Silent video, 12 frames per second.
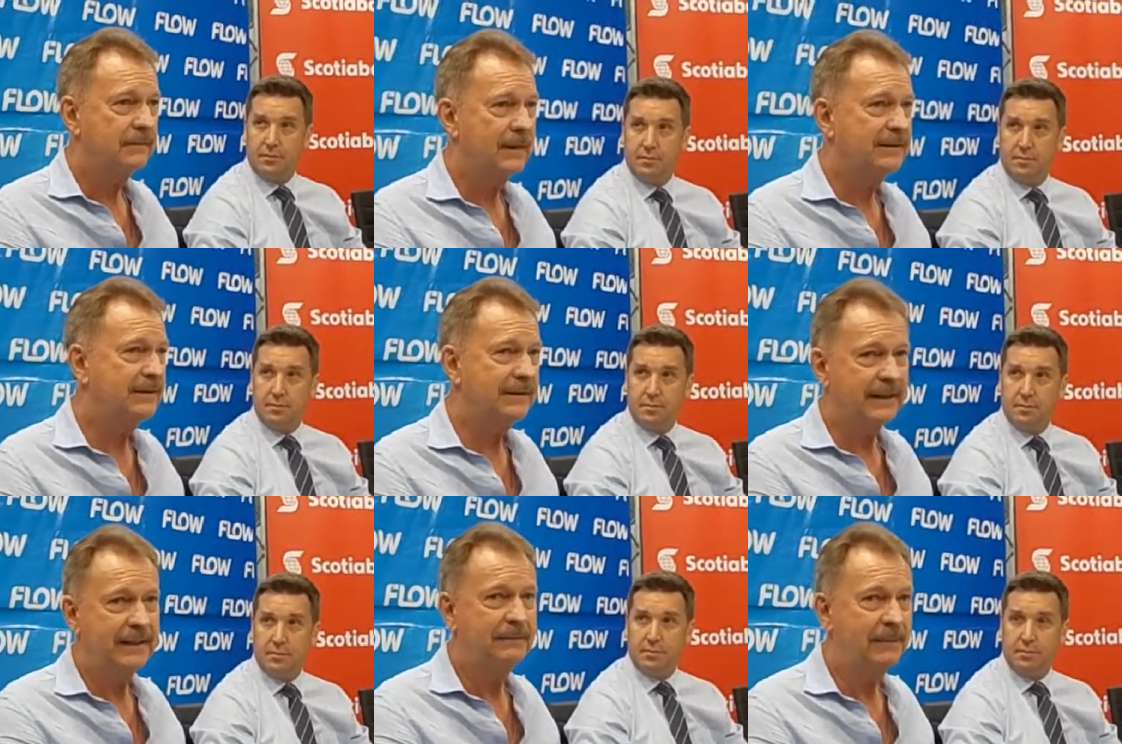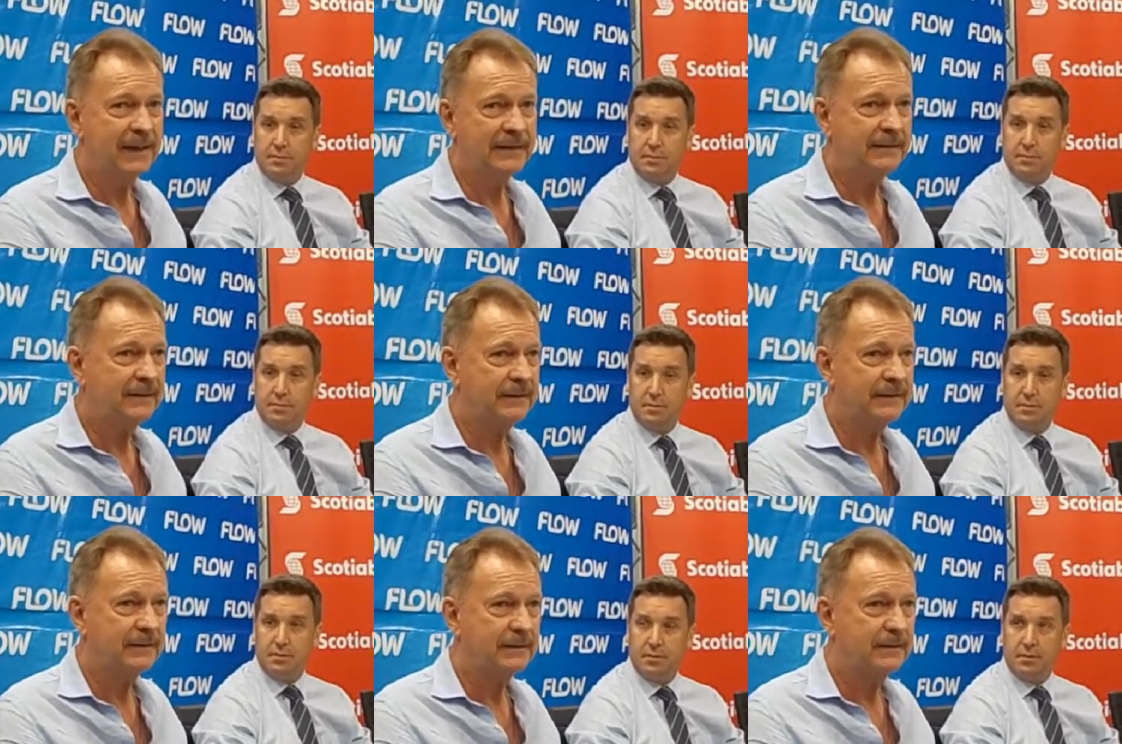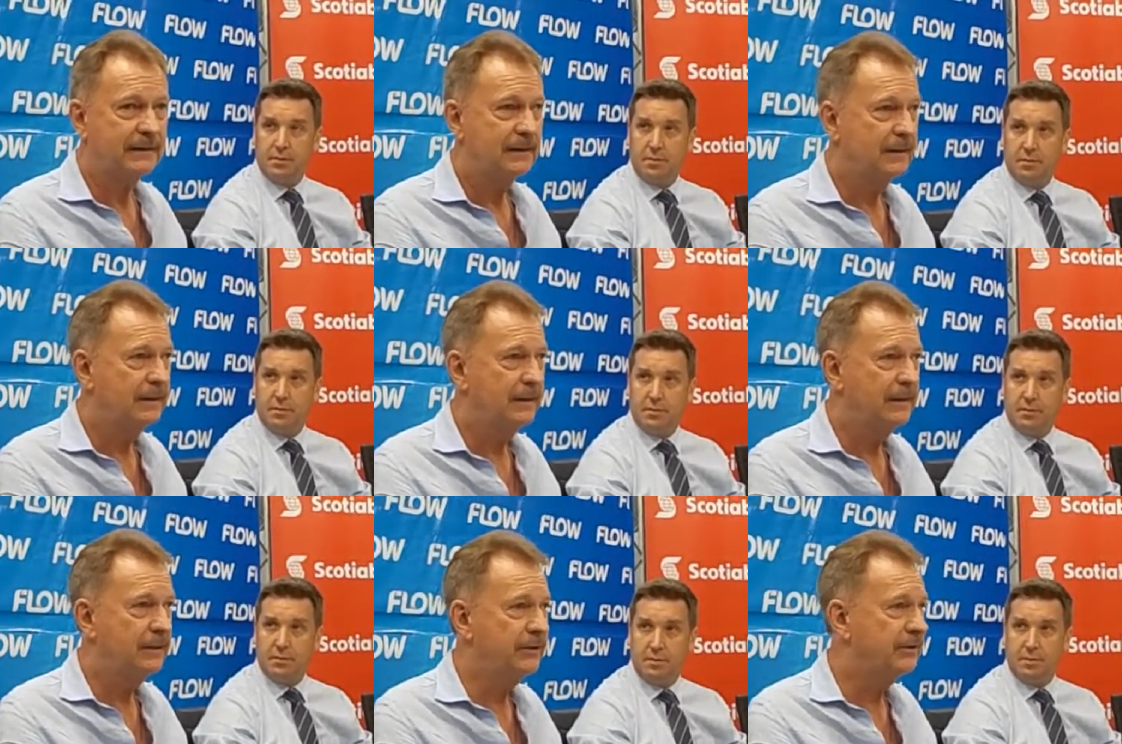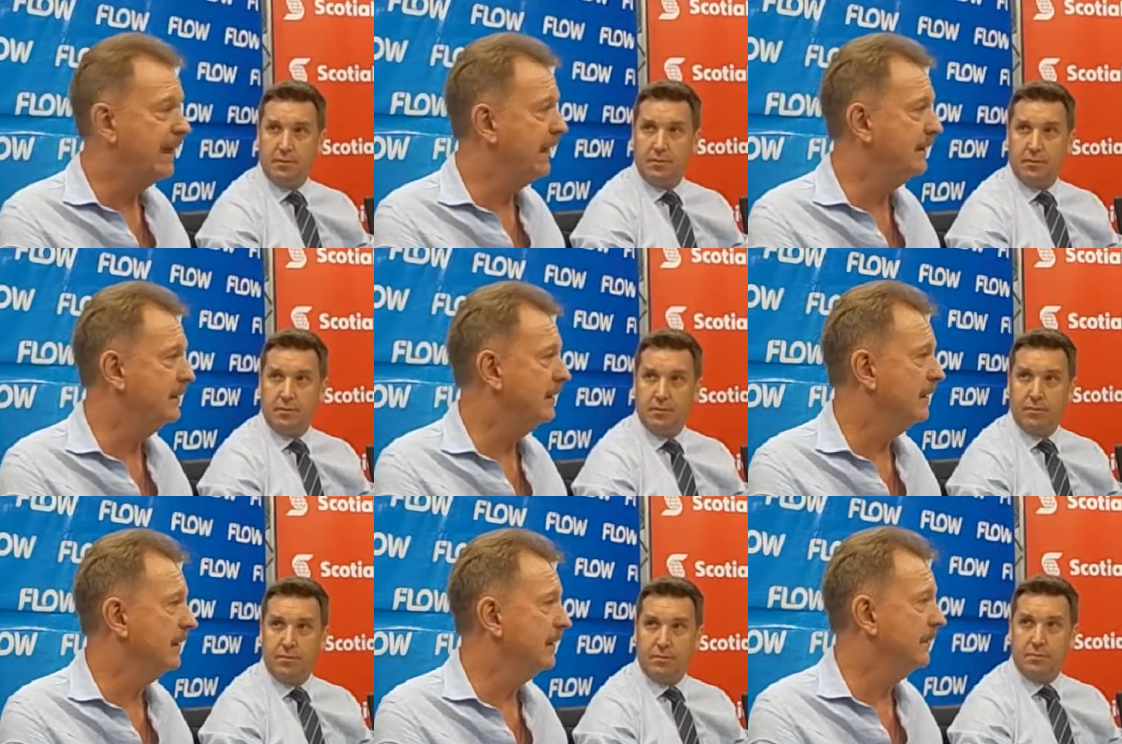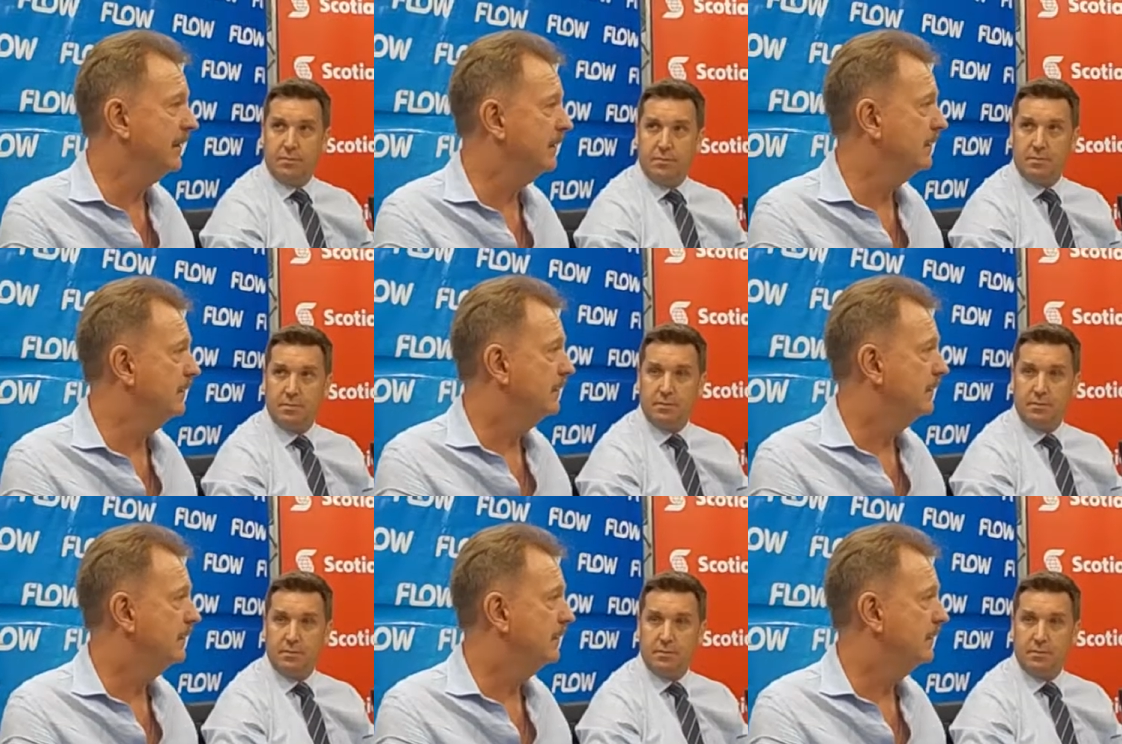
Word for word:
Speaker 1: That's a stick-in plaster. It just hides it a little bit.